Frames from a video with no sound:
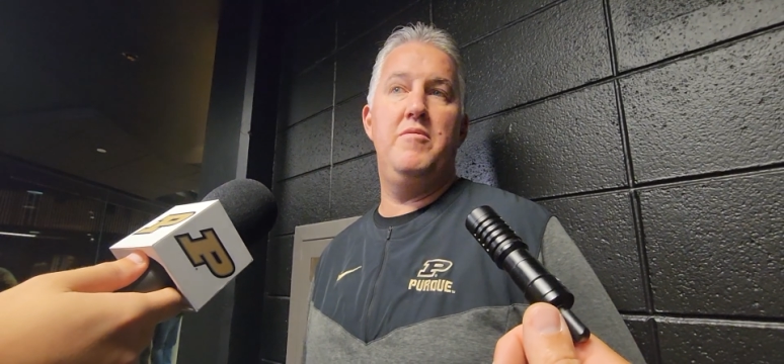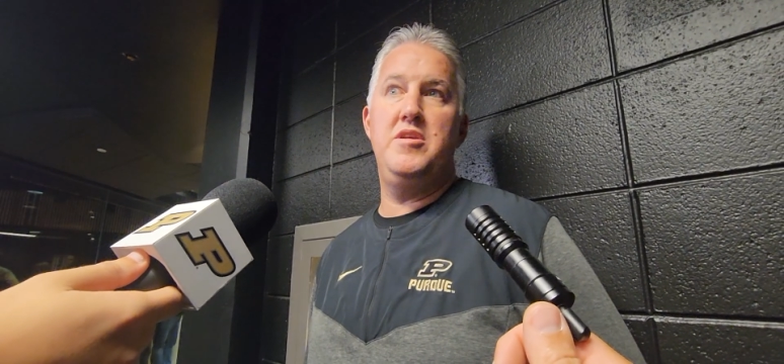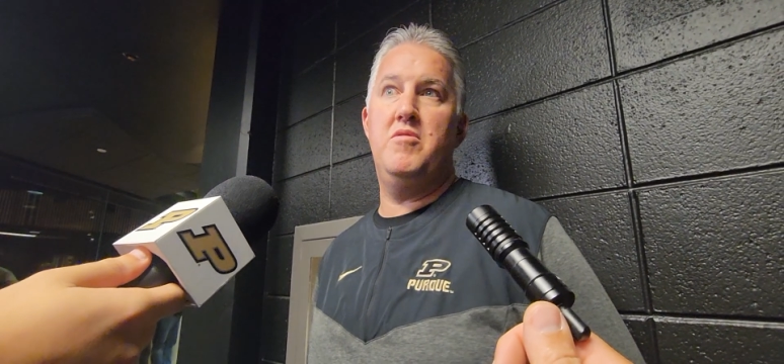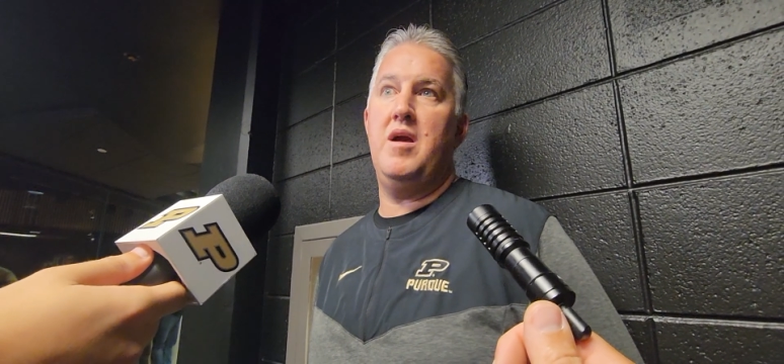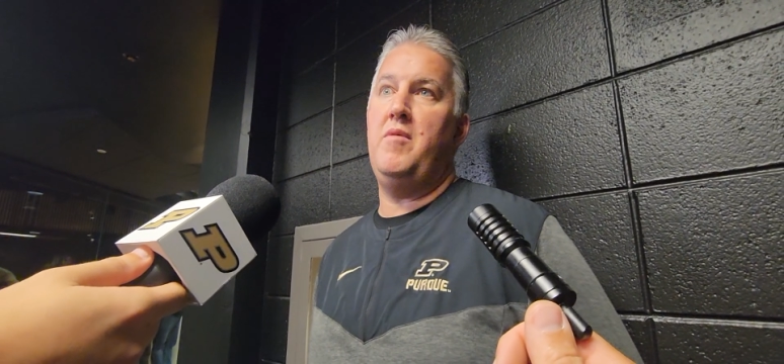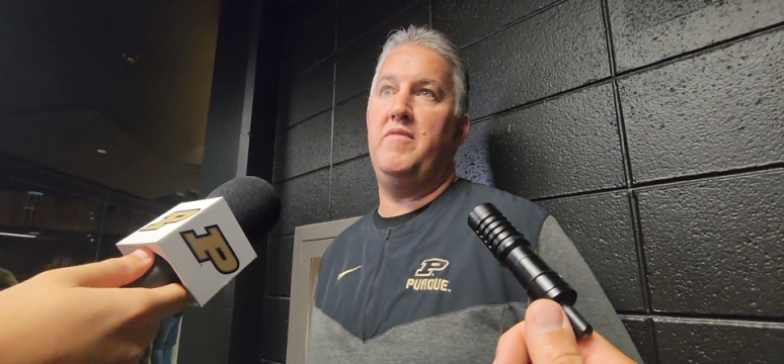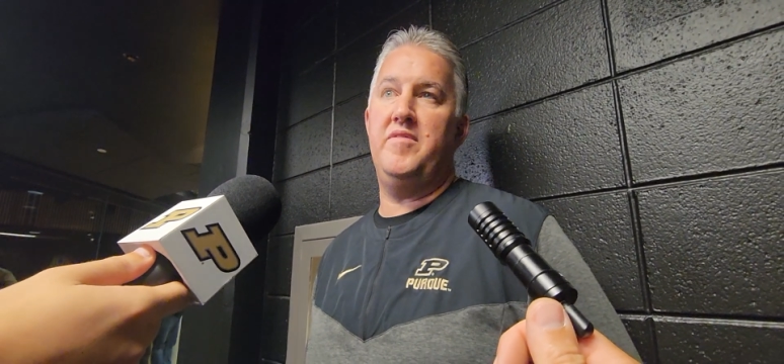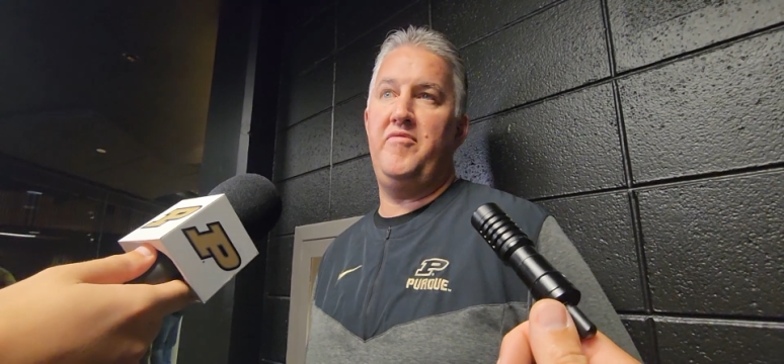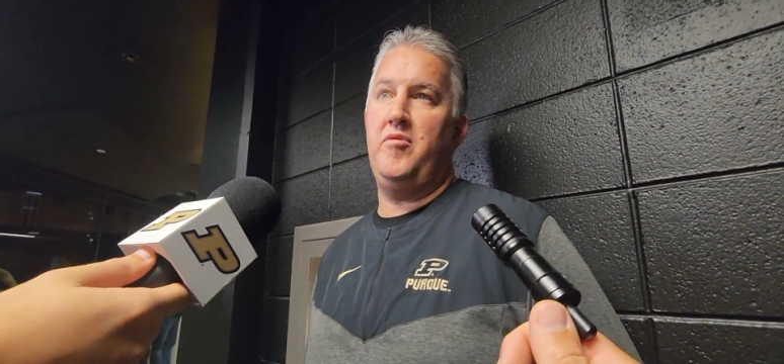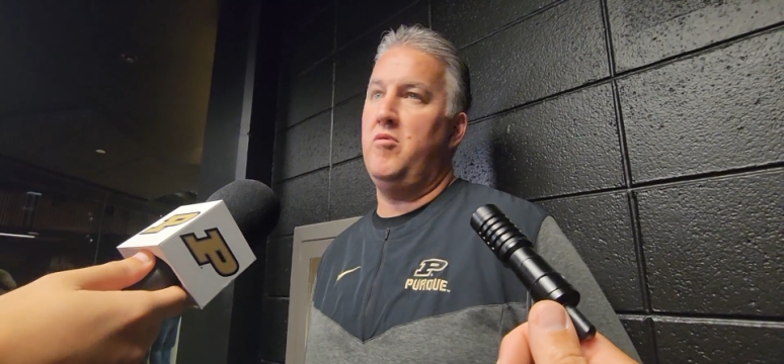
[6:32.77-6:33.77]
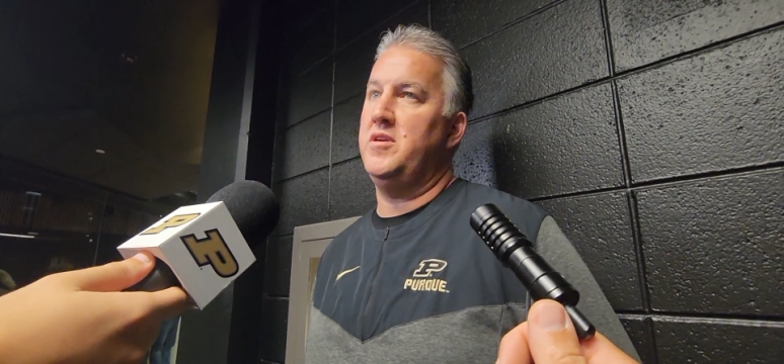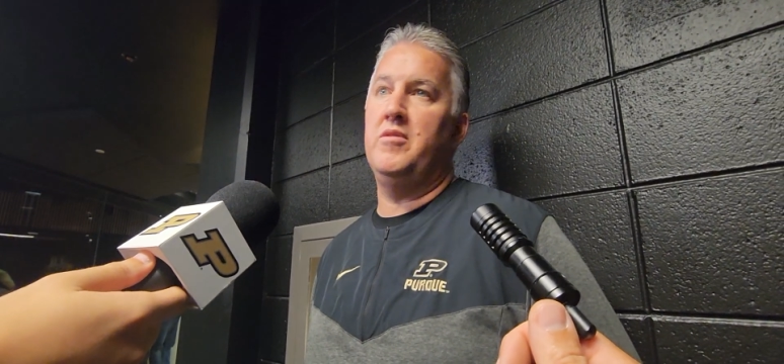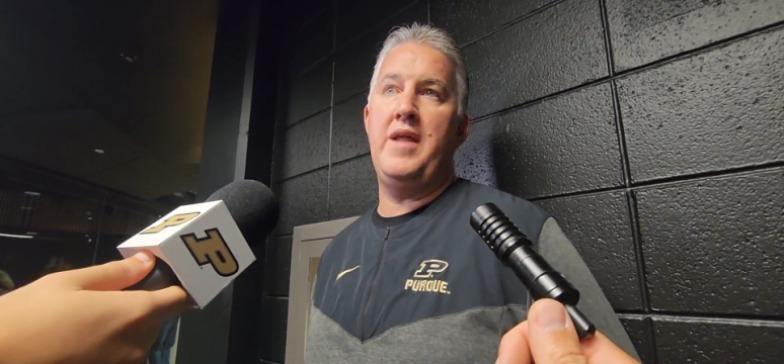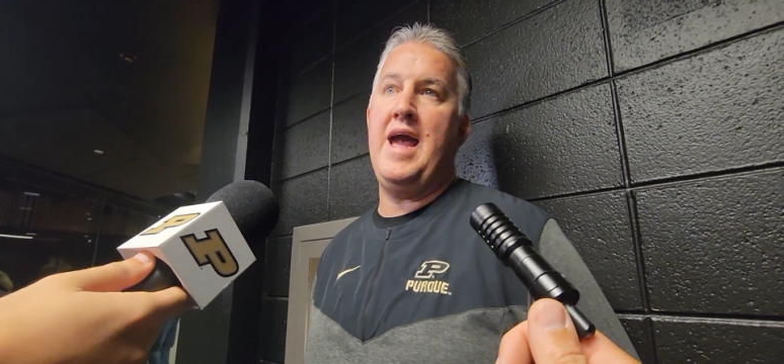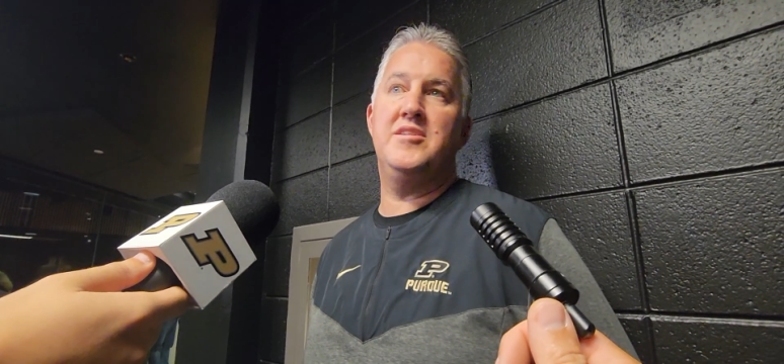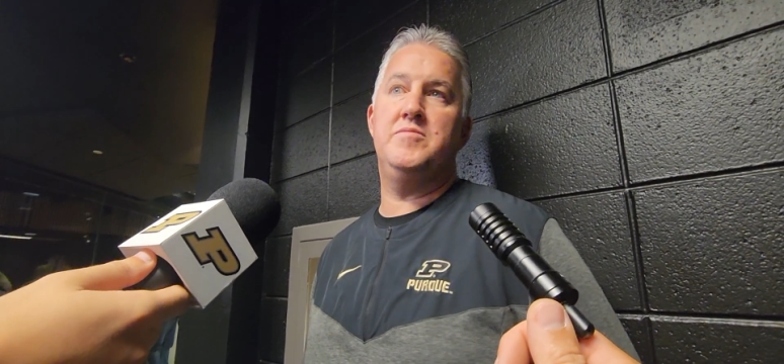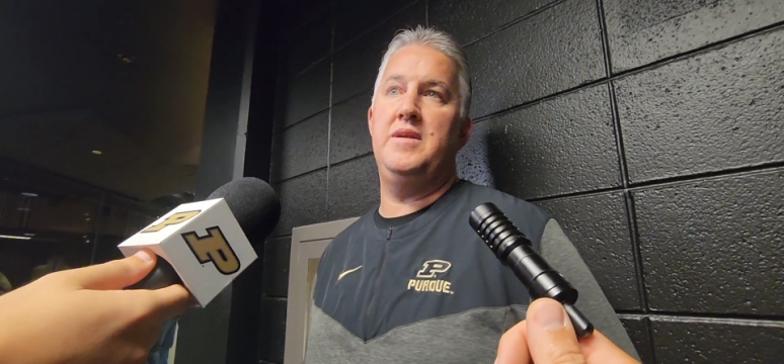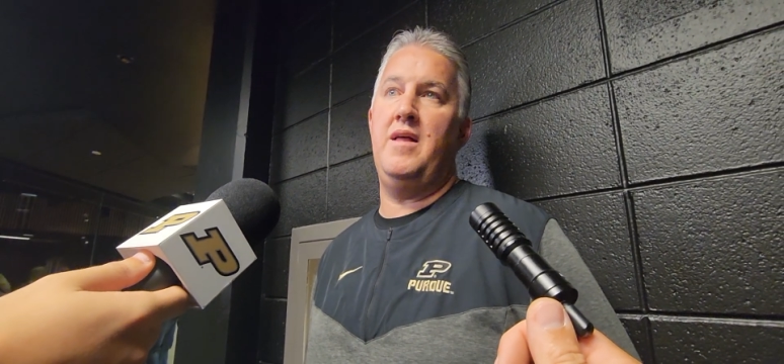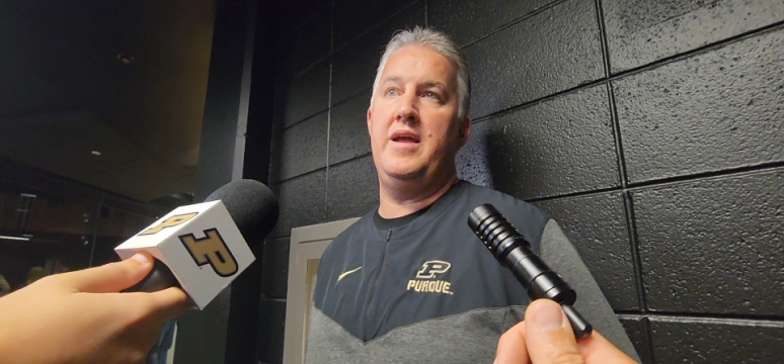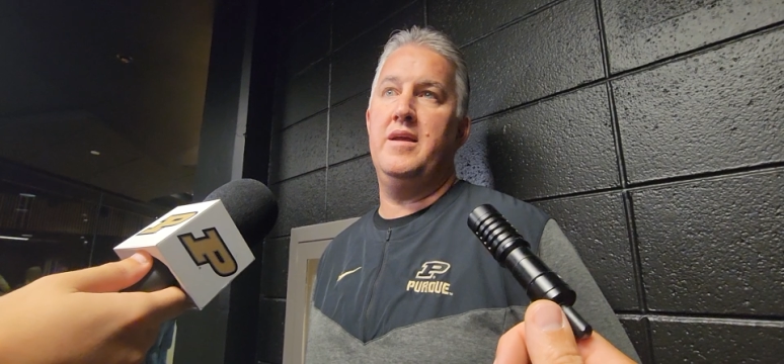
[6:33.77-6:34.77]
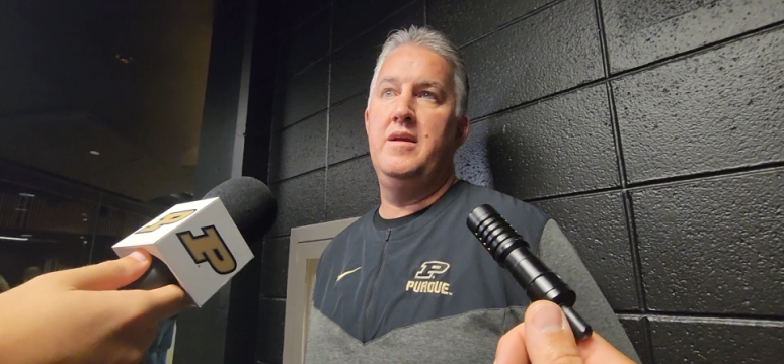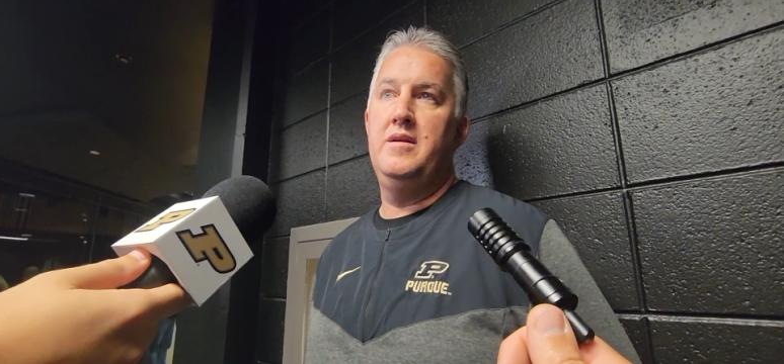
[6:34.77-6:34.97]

when you come off the floor, don't ask me like